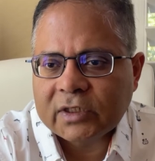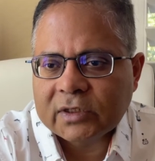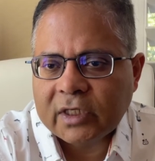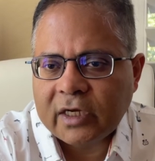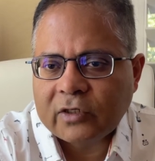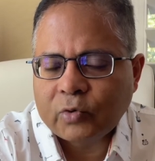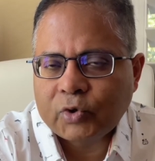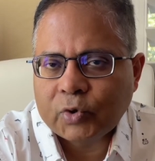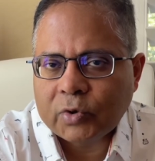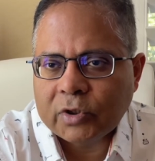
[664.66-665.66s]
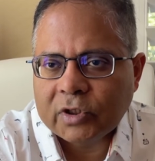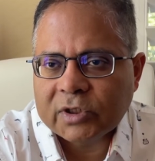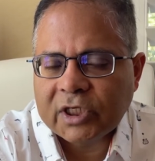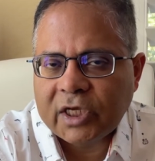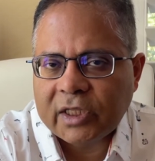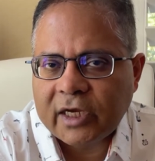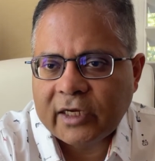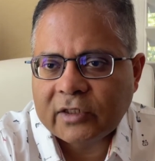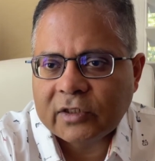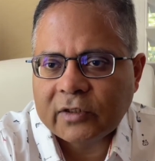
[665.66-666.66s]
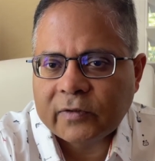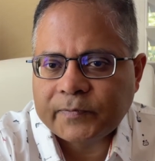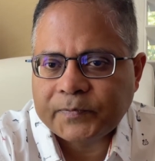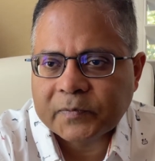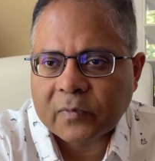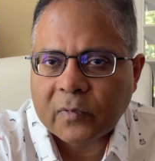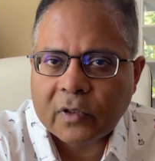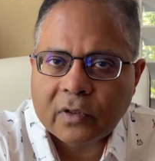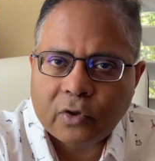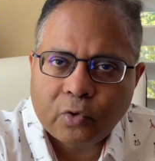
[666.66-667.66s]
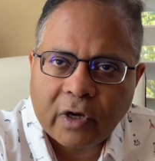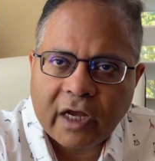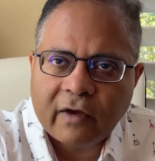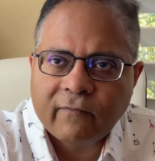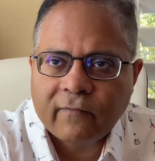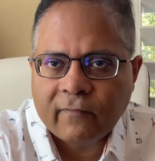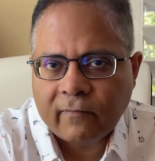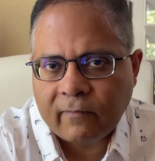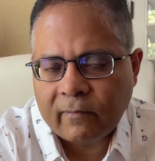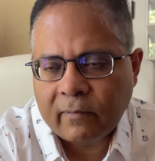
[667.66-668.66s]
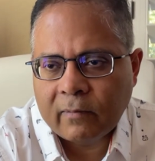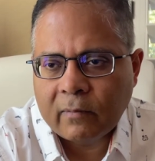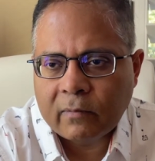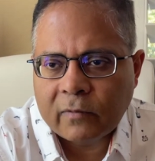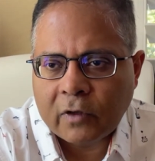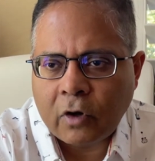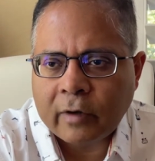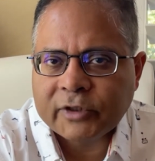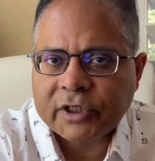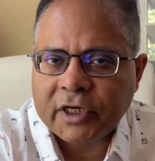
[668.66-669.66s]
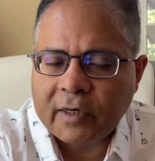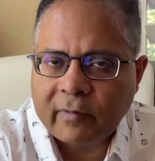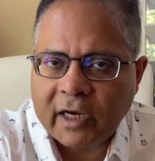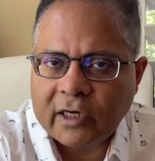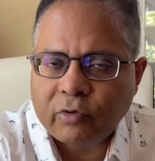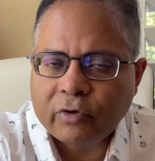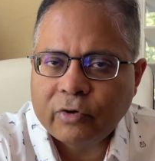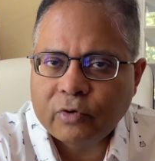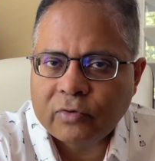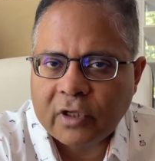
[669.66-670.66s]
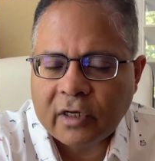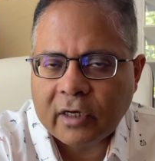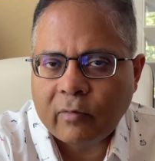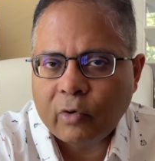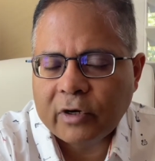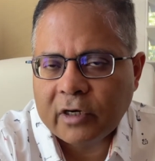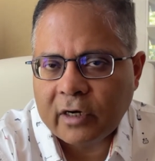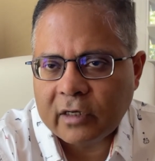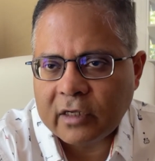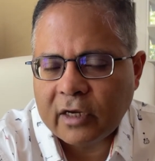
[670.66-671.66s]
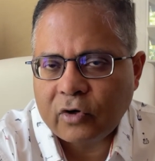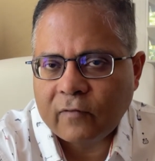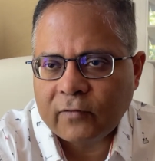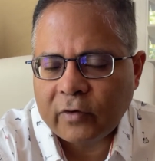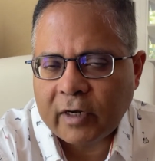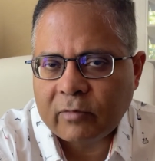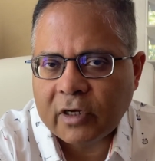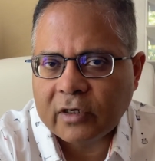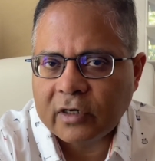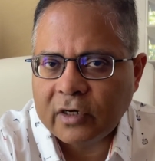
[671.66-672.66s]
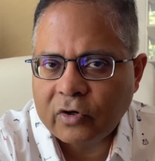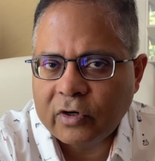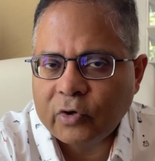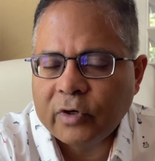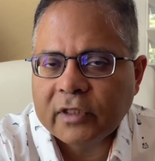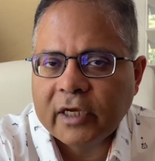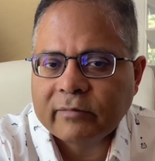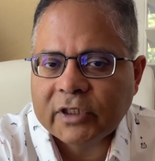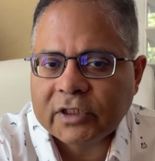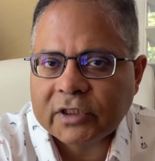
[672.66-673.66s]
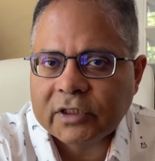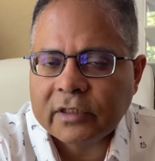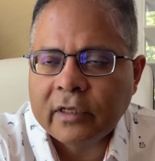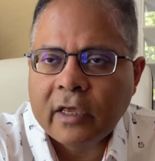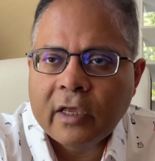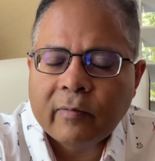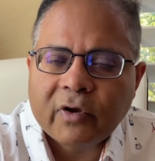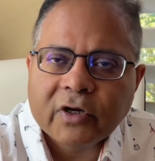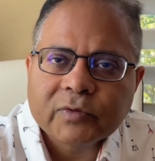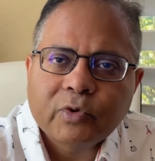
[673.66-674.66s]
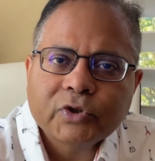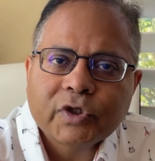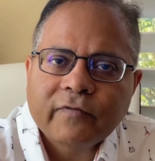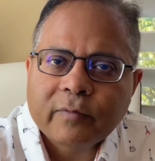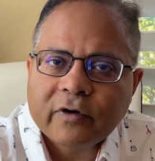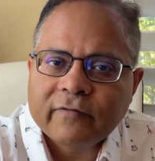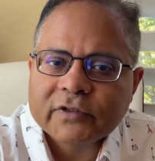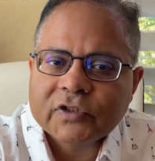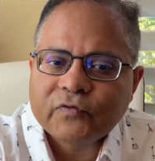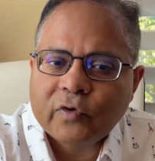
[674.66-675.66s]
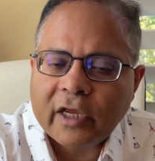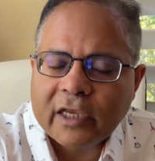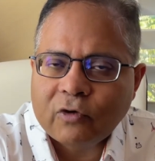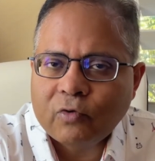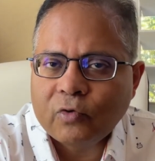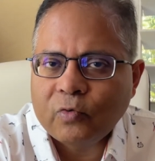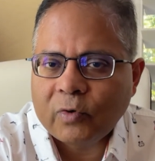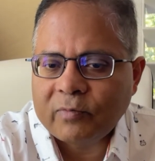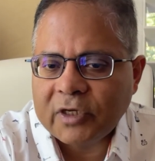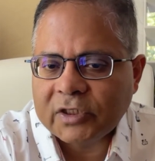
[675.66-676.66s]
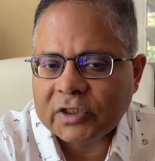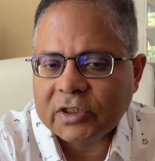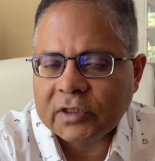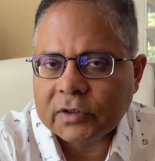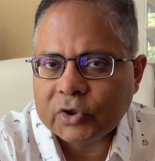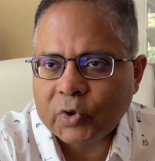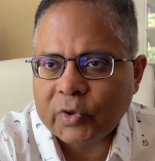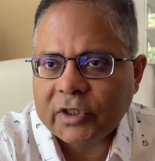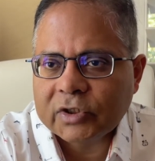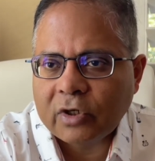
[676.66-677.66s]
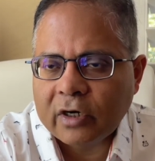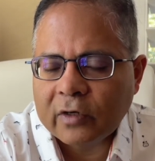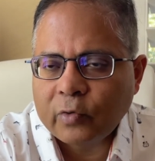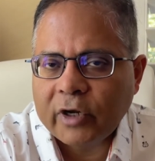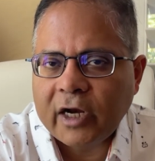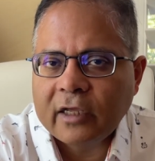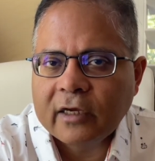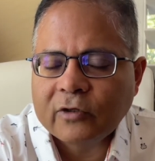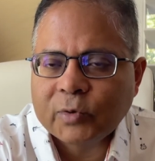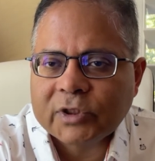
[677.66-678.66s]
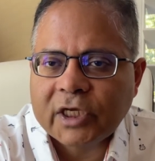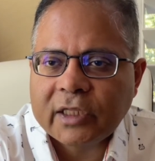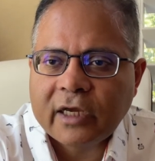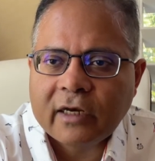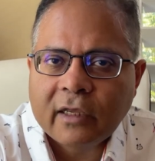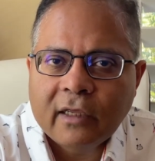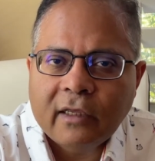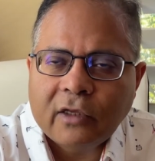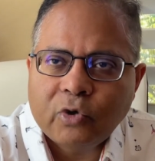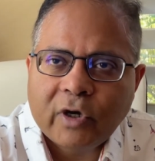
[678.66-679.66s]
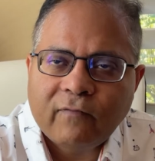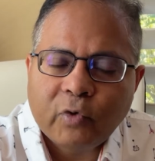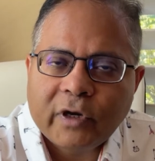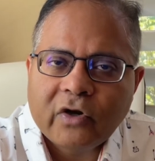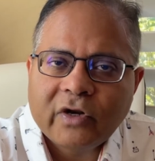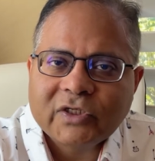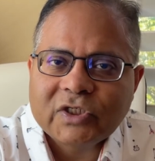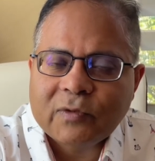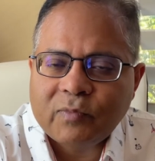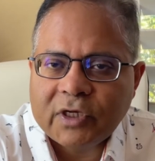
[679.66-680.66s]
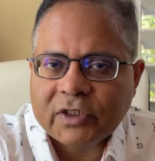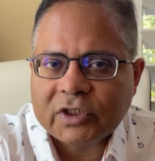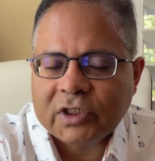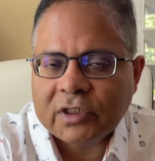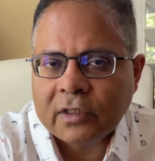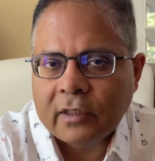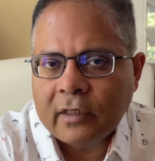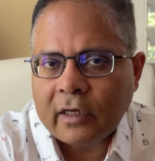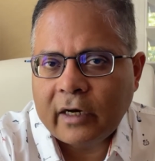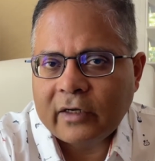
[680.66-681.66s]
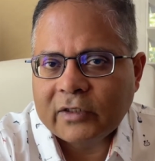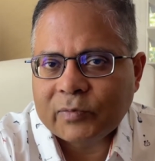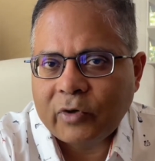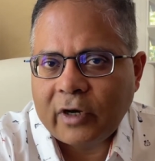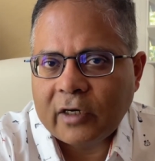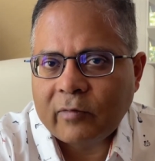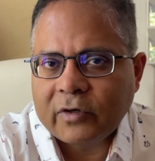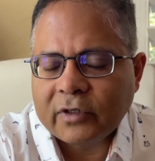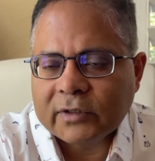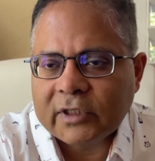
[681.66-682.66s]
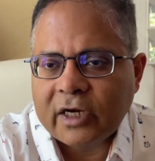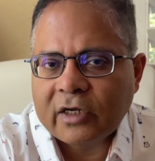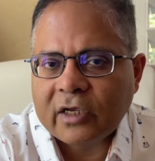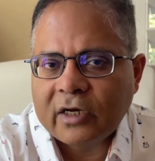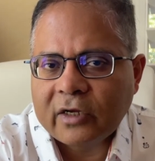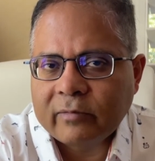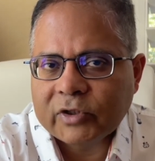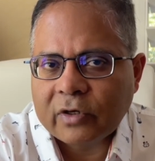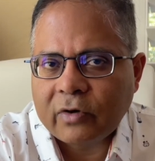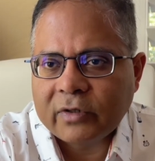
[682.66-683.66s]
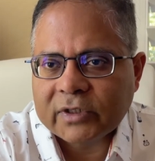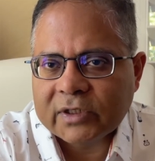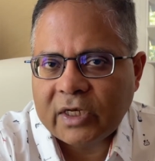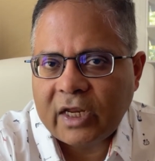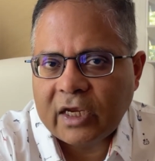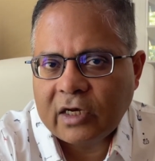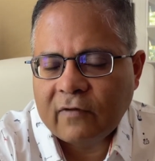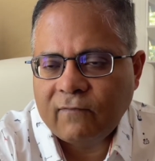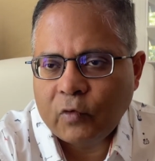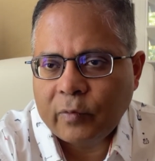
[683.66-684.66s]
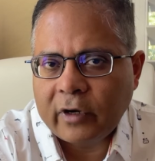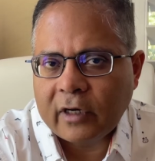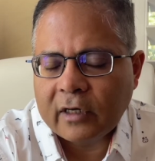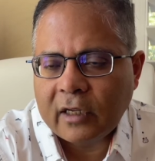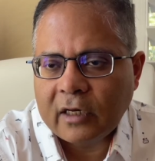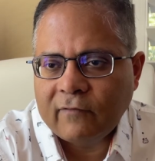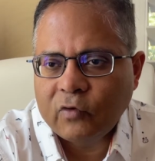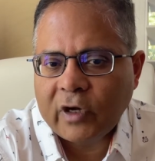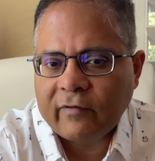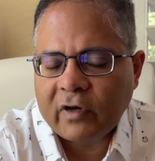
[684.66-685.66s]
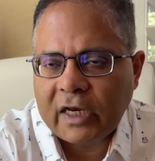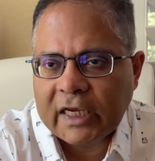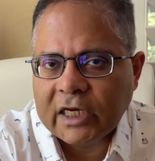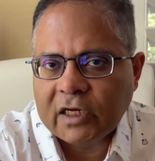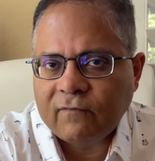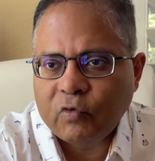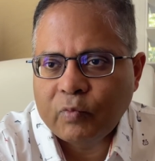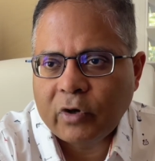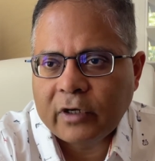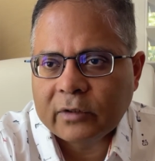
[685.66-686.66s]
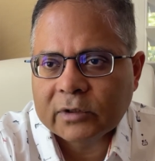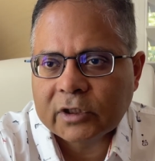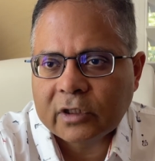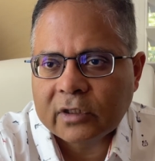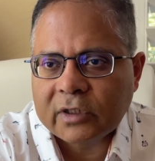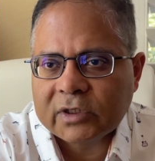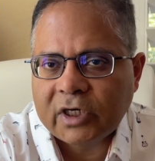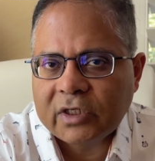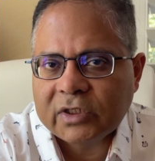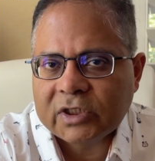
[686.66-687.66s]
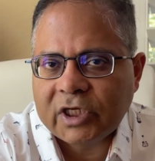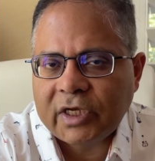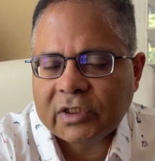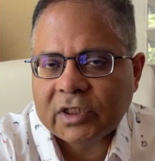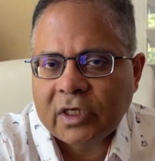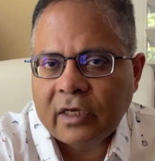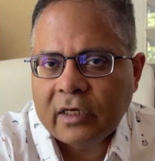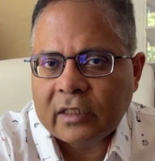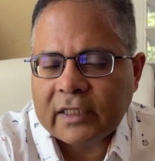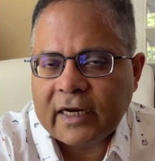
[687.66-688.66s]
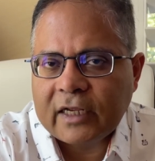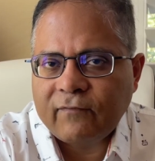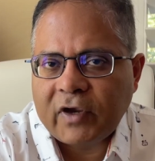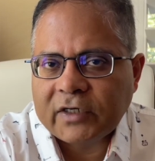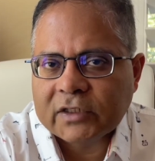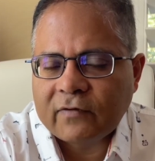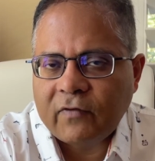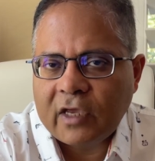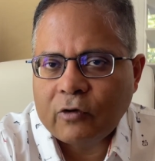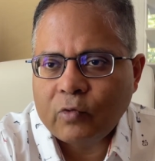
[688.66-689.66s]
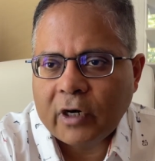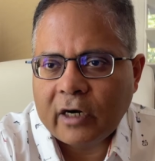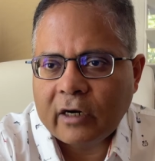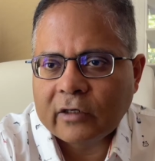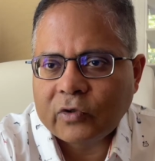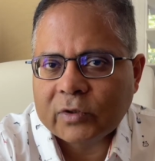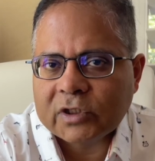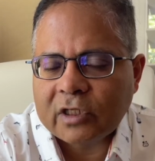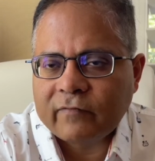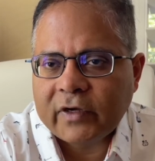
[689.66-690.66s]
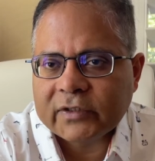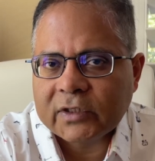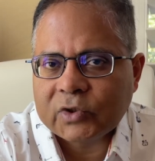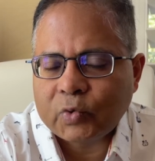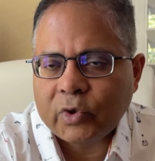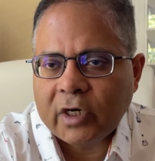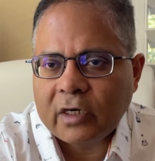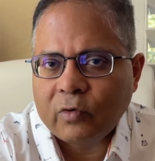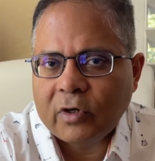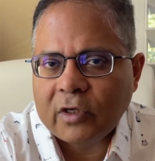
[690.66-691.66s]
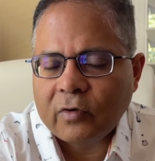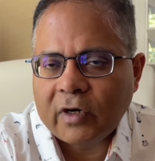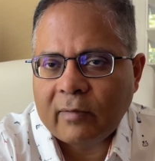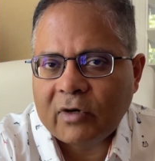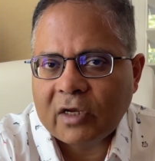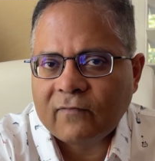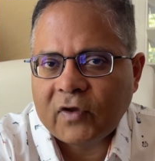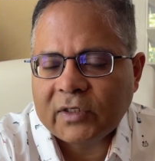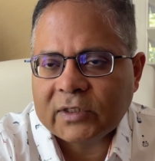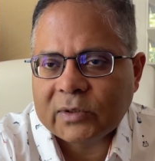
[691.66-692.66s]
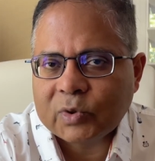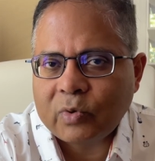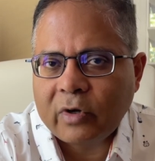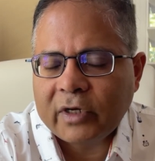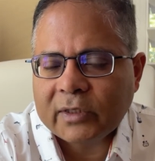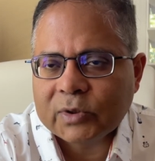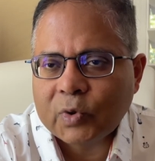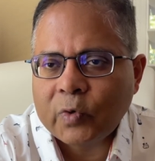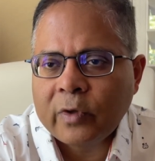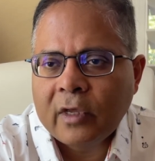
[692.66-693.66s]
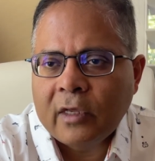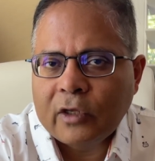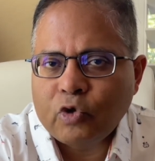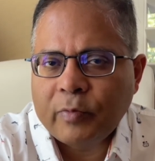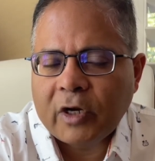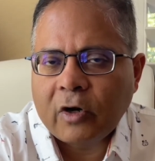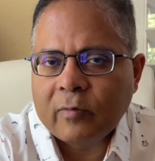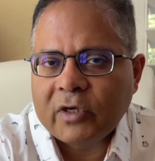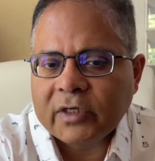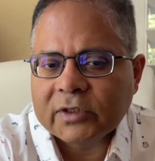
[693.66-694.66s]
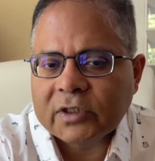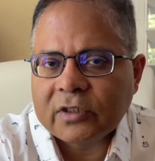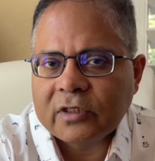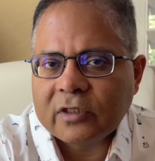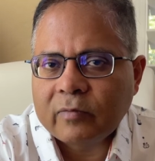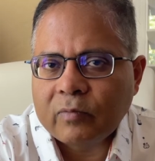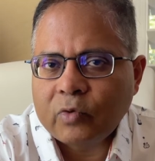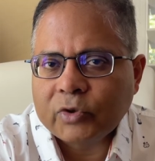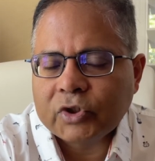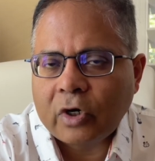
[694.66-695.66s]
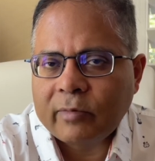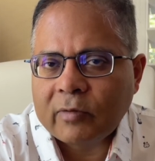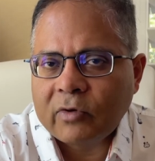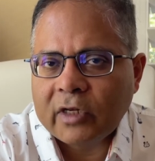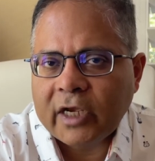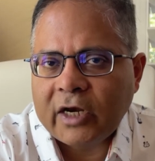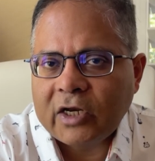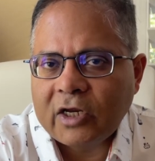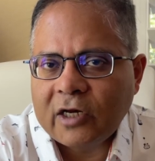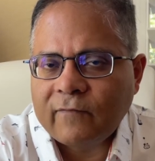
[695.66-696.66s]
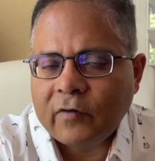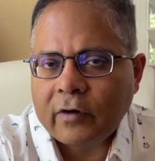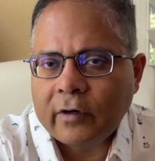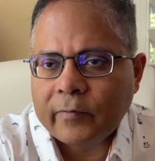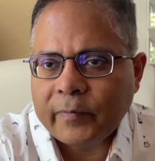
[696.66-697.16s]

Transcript: is that you should uh, say that um, you have the option in mind you are going to think about it at the end of your mtech degree or during the mtech degree because most of the professors would like you to do a phd so it's not a good idea to say that you have no interest in phd at this point because that again comes across as a negative viewpoint and if you have a negative viewpoint on certain things at this stage that affects the way you conduct yourself as a student during your mtech phase and so on and so you may not be considered the most optimal candidate for